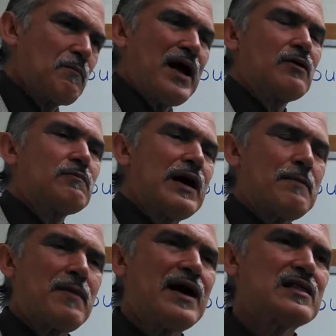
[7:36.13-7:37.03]
bound by
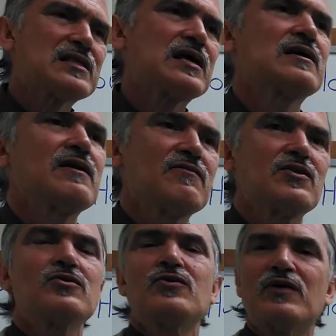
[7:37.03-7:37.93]
a mindset of
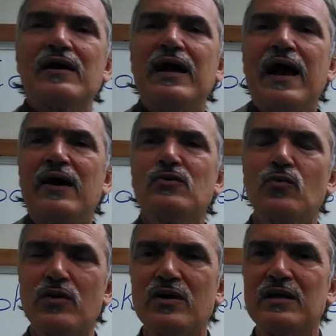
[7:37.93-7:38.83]
don't know how to
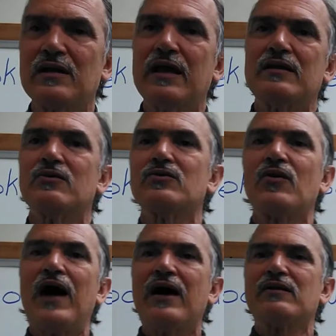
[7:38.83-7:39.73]
work and don't
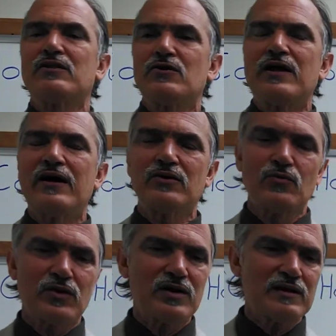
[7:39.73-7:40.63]
know how to learn how to work,